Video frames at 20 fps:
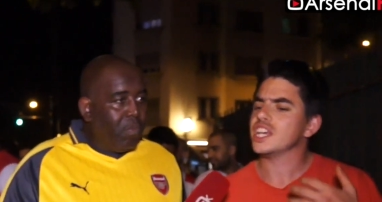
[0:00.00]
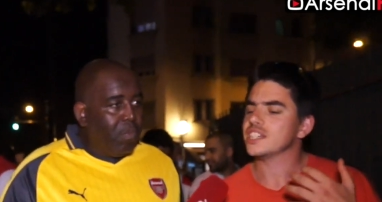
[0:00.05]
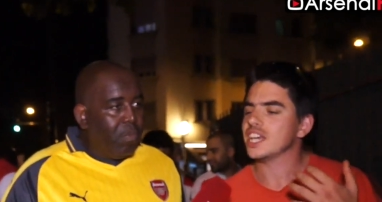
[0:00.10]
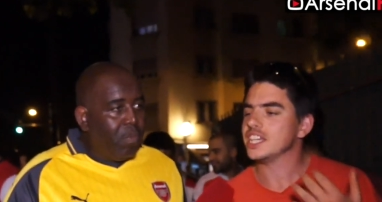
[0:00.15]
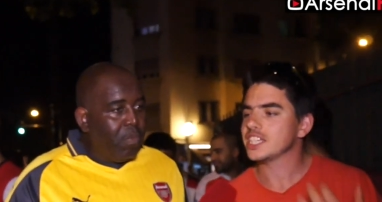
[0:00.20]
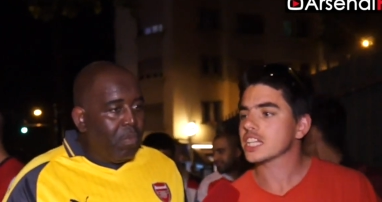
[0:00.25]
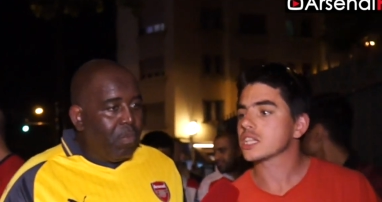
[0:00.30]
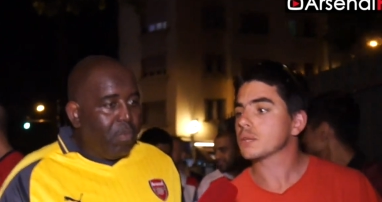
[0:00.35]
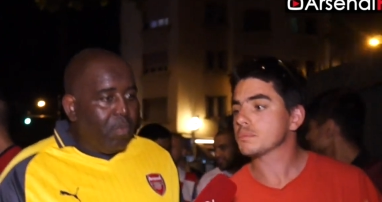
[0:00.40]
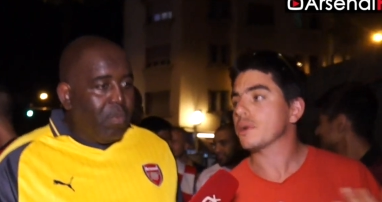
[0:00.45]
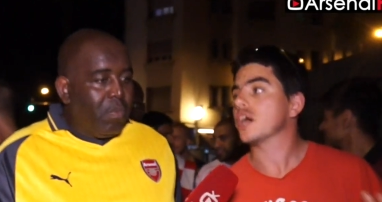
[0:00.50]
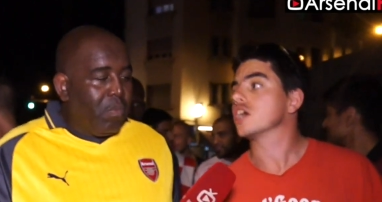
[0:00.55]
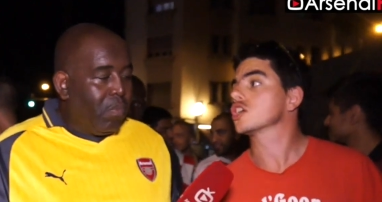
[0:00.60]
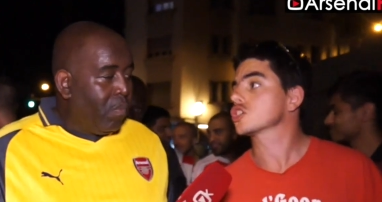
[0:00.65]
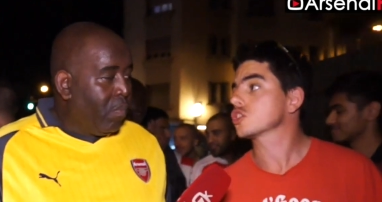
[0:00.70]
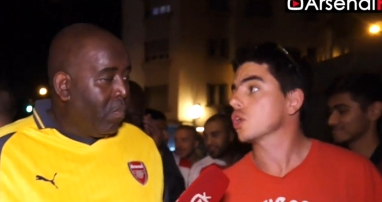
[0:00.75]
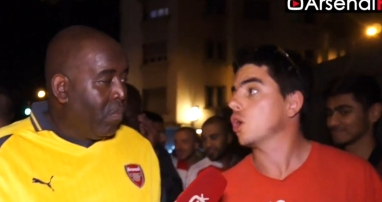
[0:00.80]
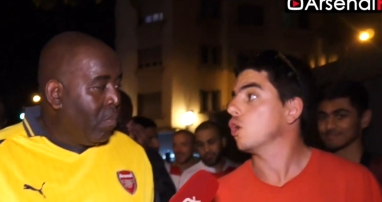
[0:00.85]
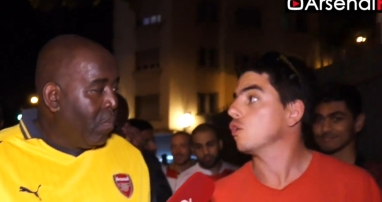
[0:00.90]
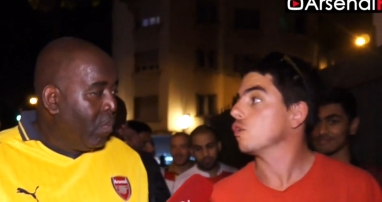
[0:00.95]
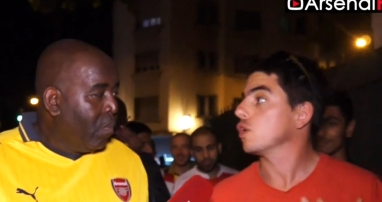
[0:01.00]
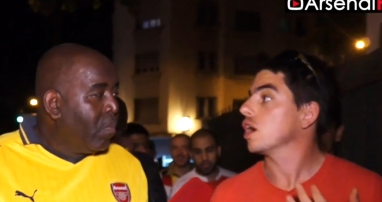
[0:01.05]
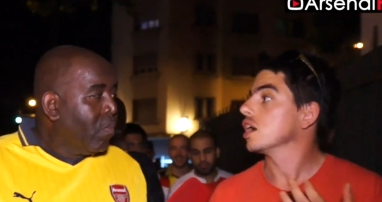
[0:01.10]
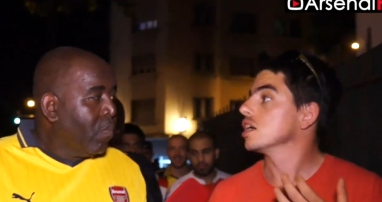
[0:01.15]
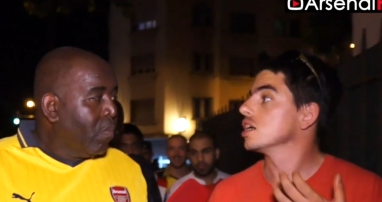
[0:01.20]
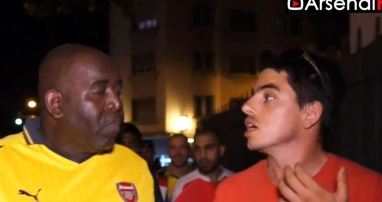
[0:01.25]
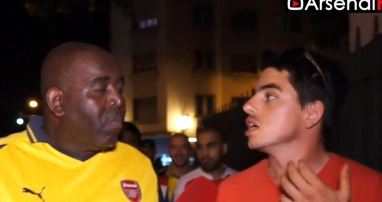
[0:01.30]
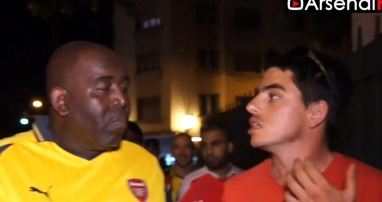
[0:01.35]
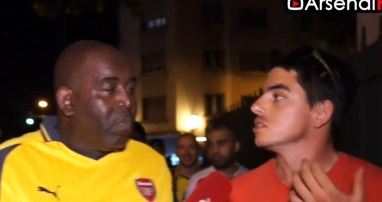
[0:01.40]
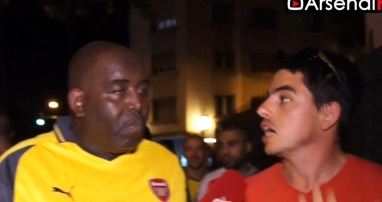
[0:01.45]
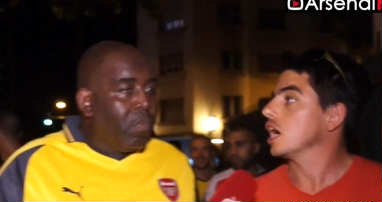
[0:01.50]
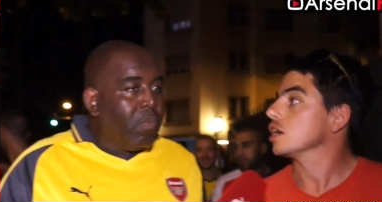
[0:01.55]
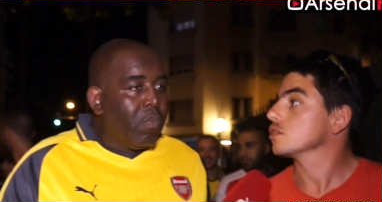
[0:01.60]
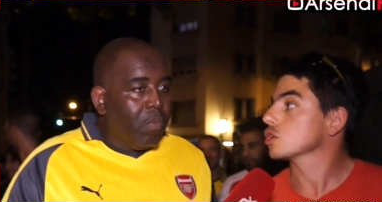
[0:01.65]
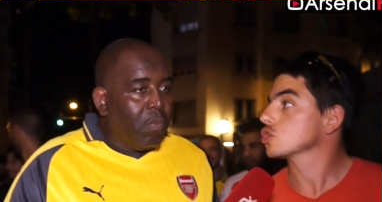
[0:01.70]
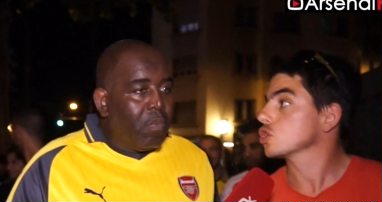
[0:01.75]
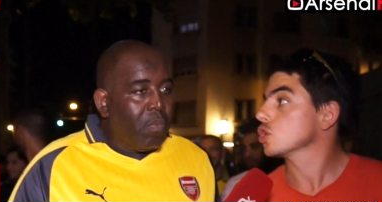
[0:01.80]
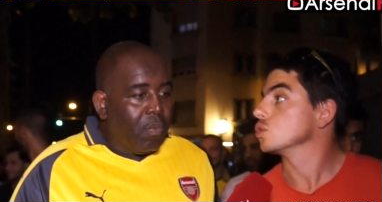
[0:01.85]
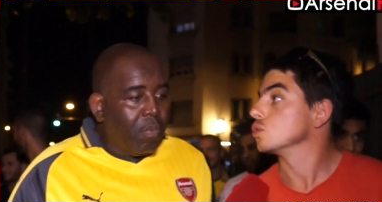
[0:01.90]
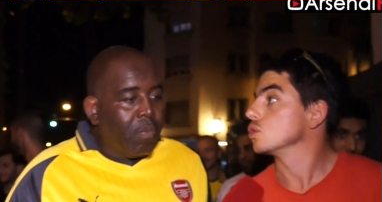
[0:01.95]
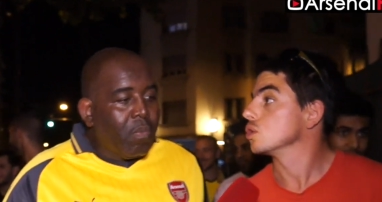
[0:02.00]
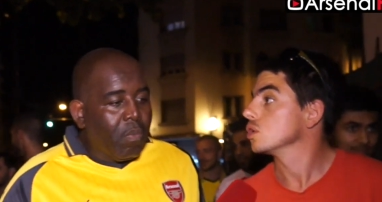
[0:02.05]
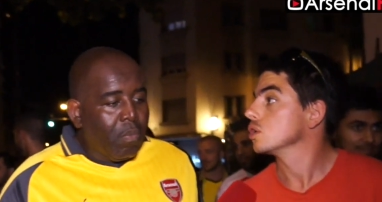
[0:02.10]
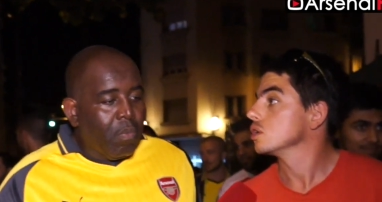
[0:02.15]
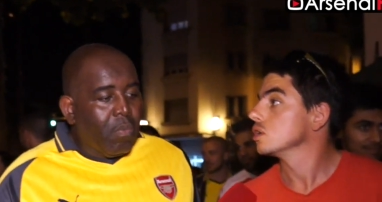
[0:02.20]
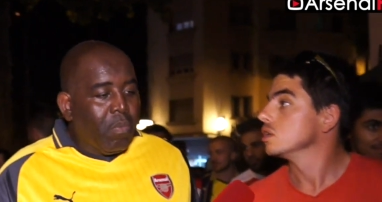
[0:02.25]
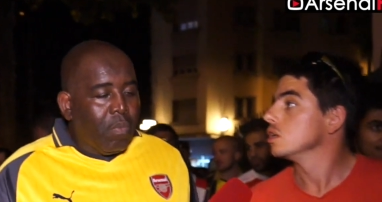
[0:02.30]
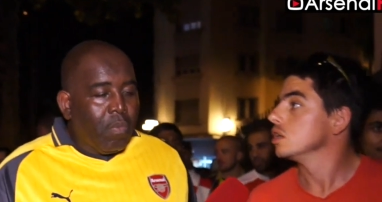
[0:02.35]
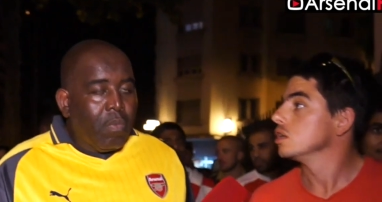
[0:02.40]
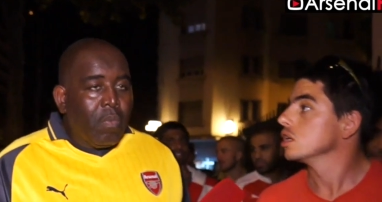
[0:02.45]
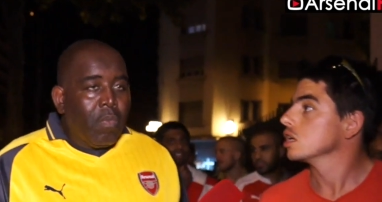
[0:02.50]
Speaker 1: he's had the better start out the two. Mm.